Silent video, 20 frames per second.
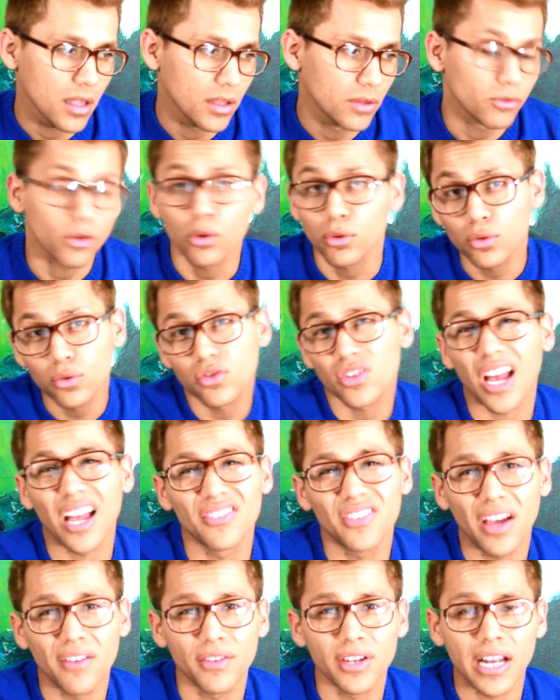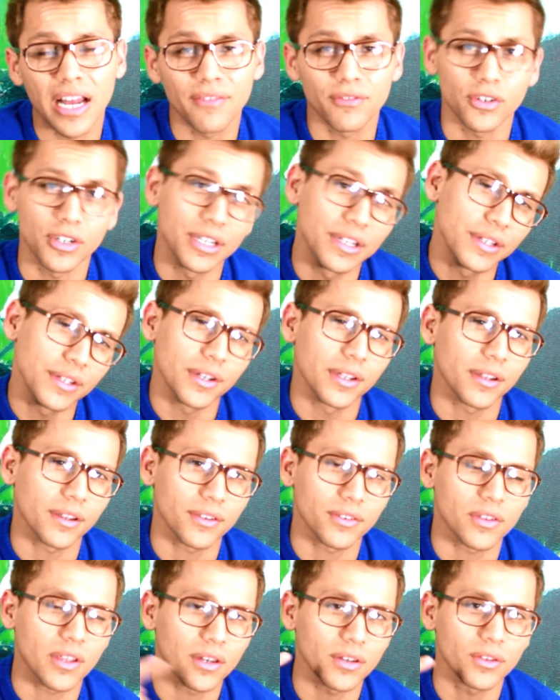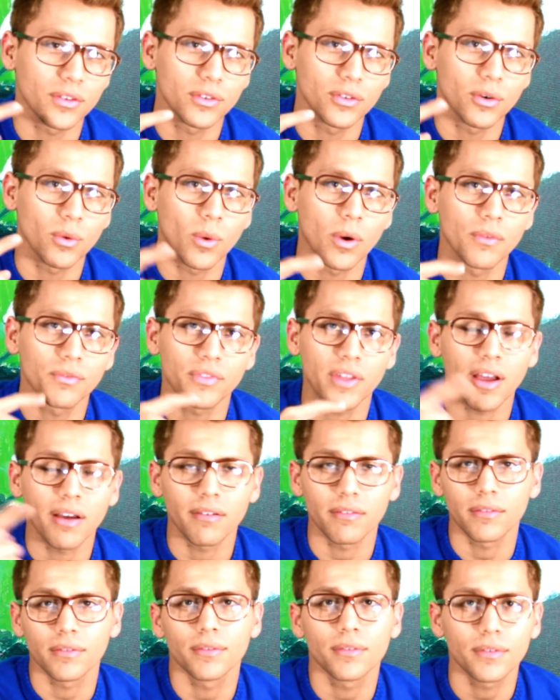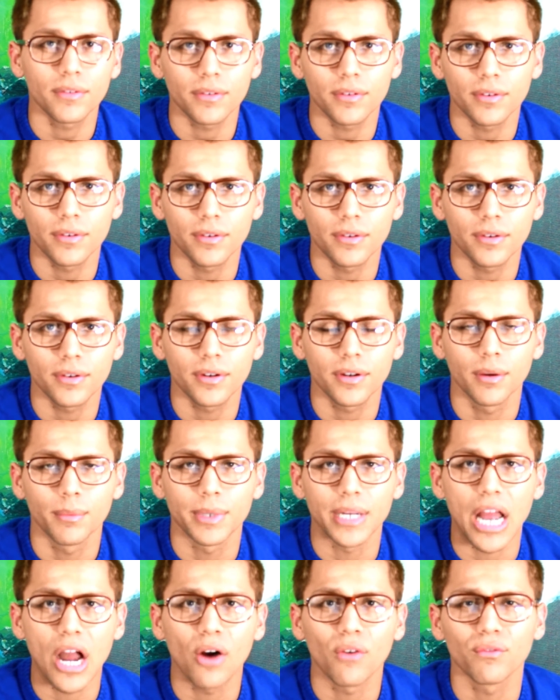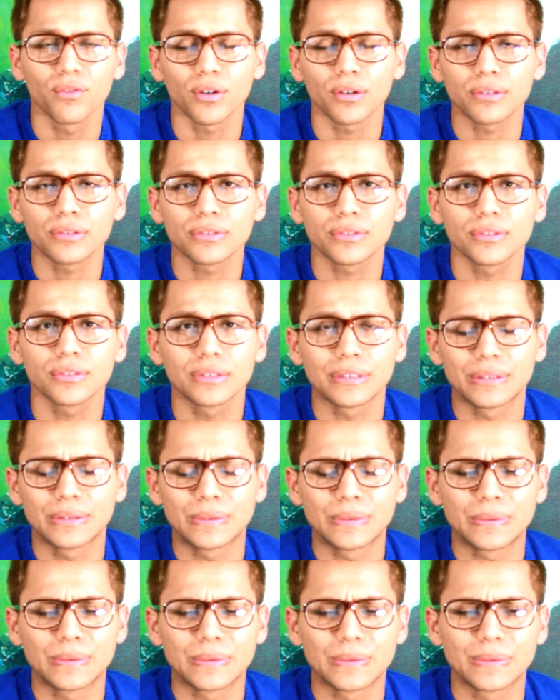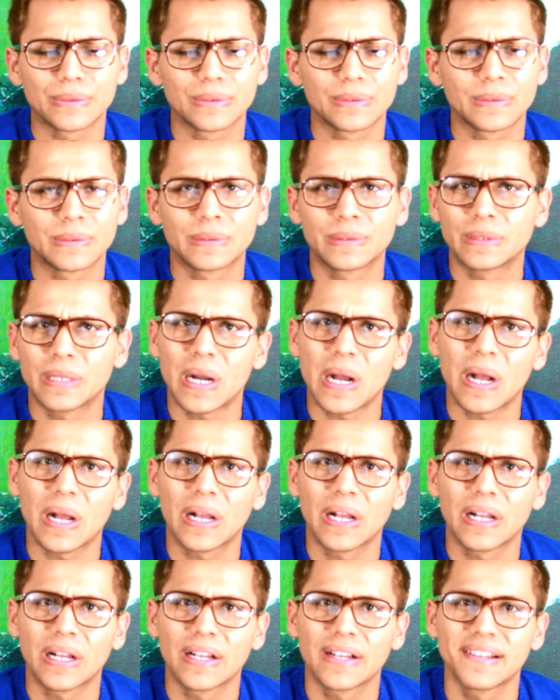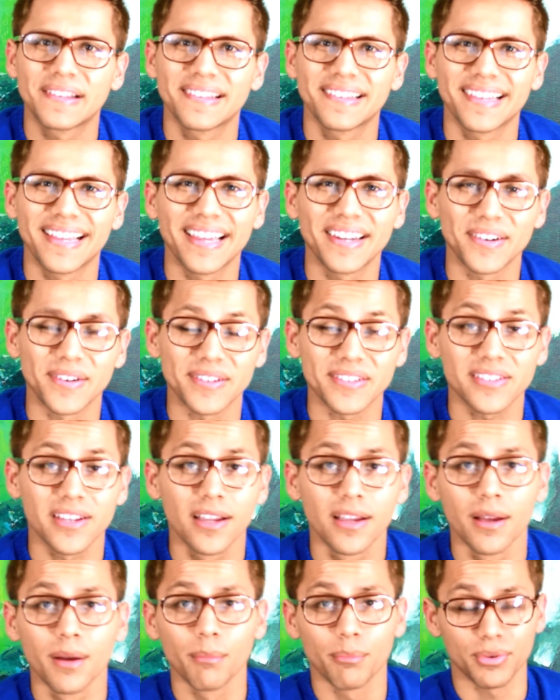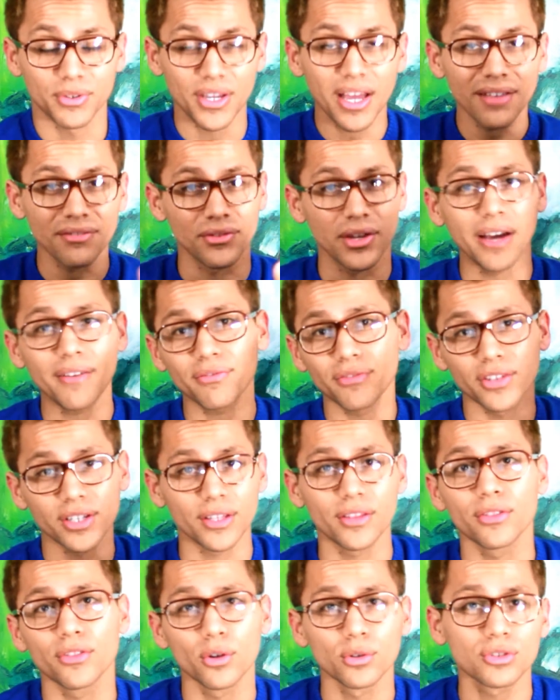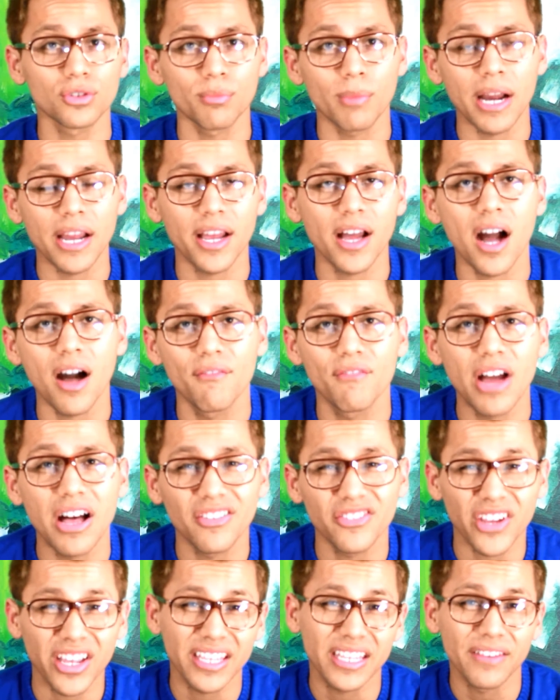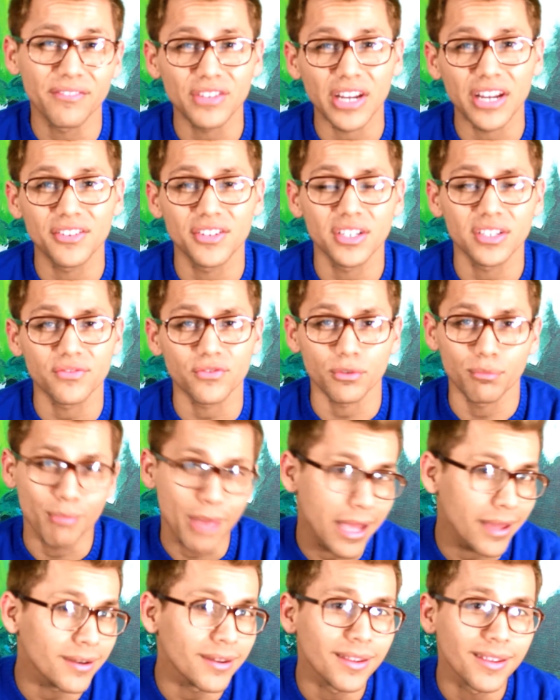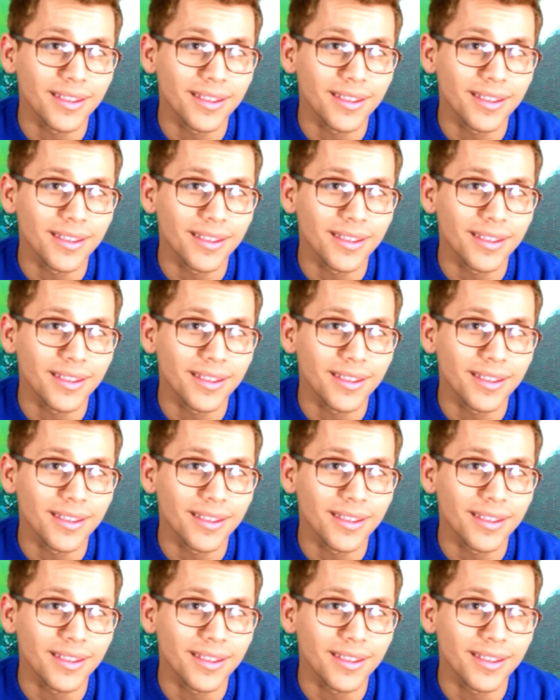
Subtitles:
Don't do skydiving after eating, because then you don't want that coming out first. Ooh, nah. Anyways, but yeah, definitely, those are my Valentine gift ideas for men.